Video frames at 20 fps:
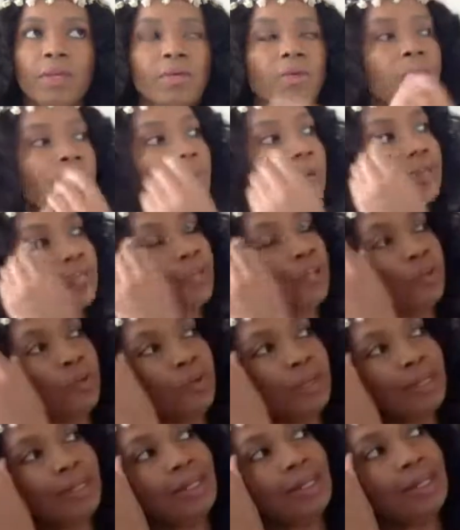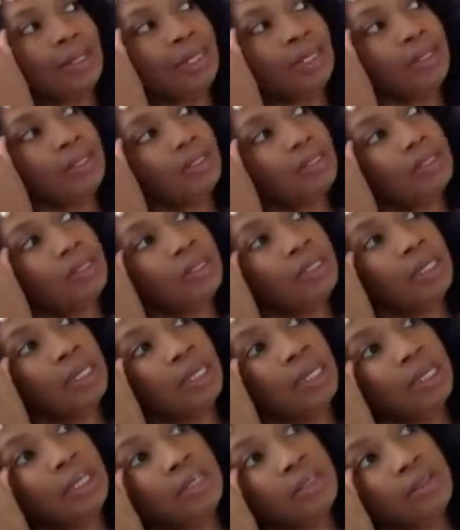when you release
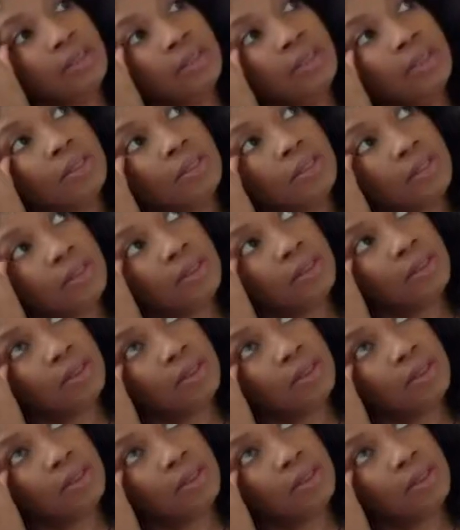things,